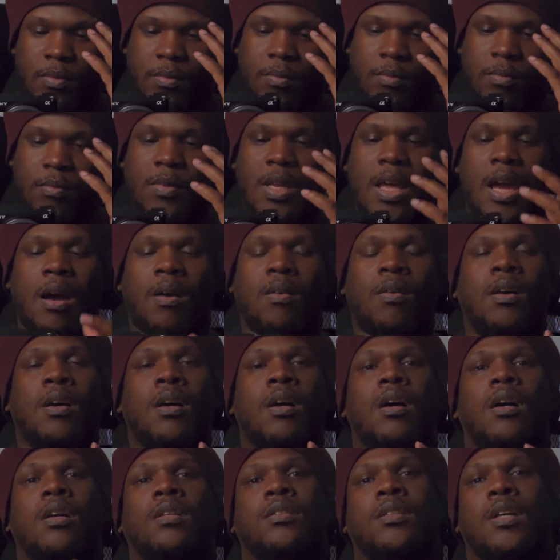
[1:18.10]
Now,
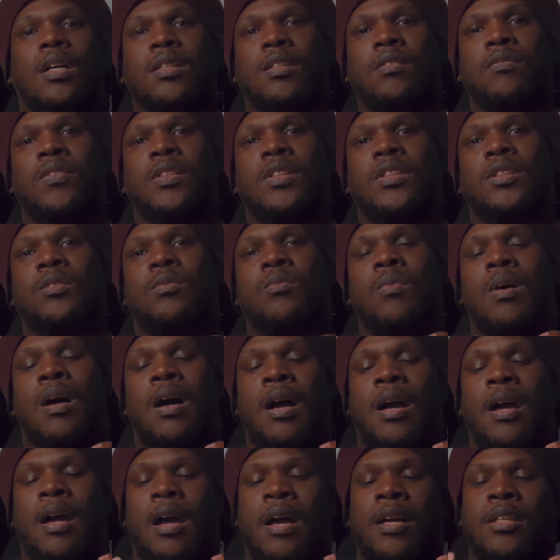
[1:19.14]
another reason
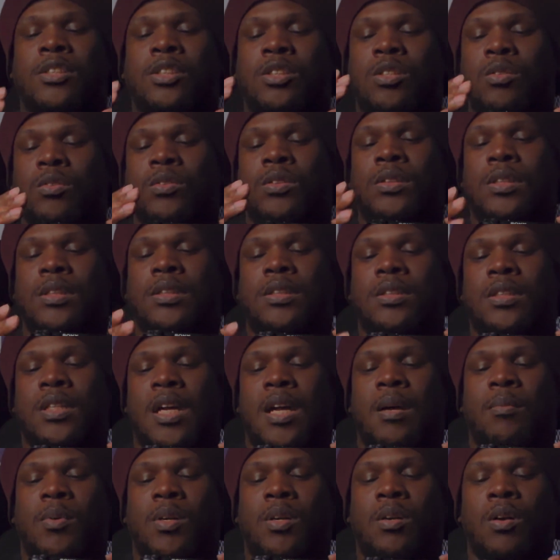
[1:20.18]
why I chose this
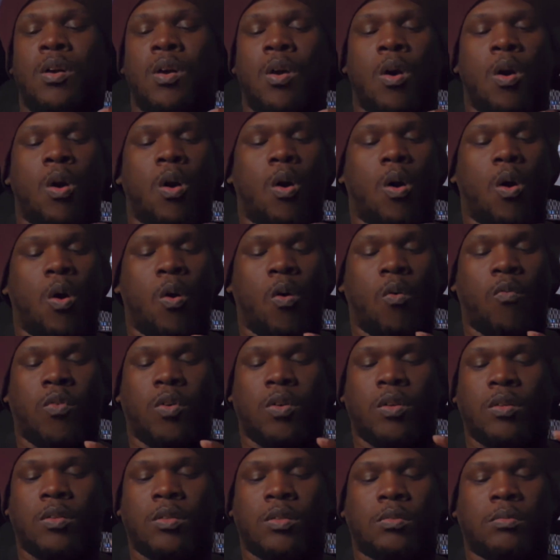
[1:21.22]
camera
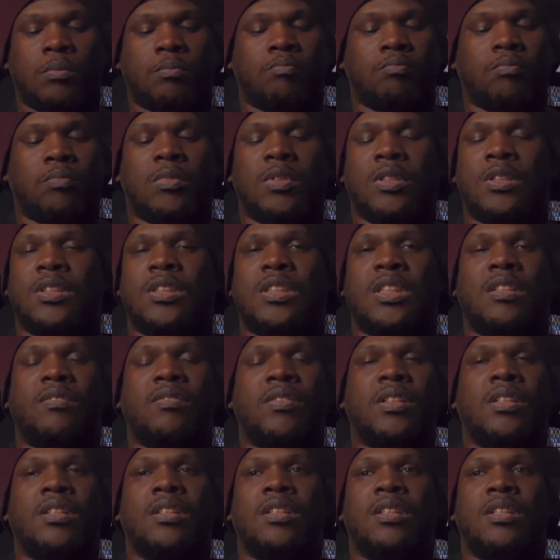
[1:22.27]
over the
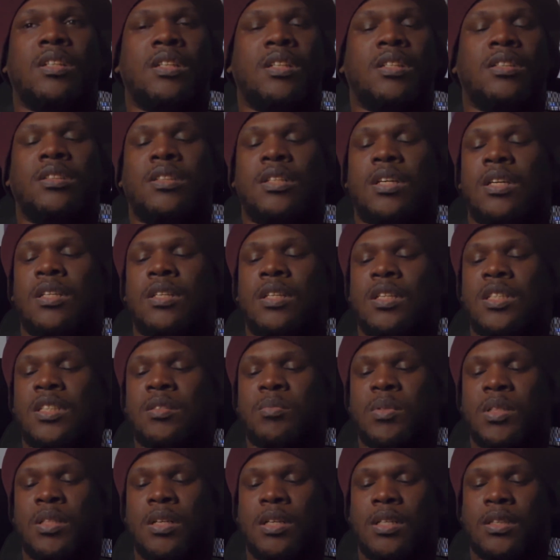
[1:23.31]
ZV-E10 is
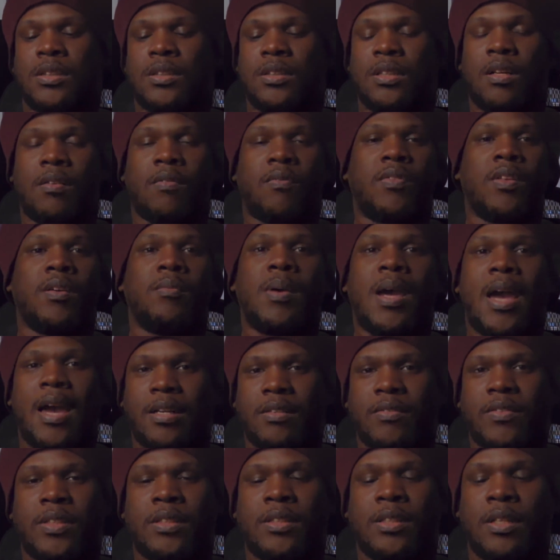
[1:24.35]
because of the
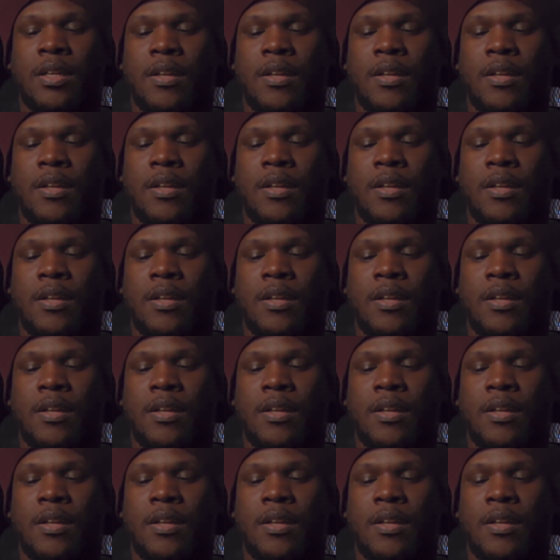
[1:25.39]
battery.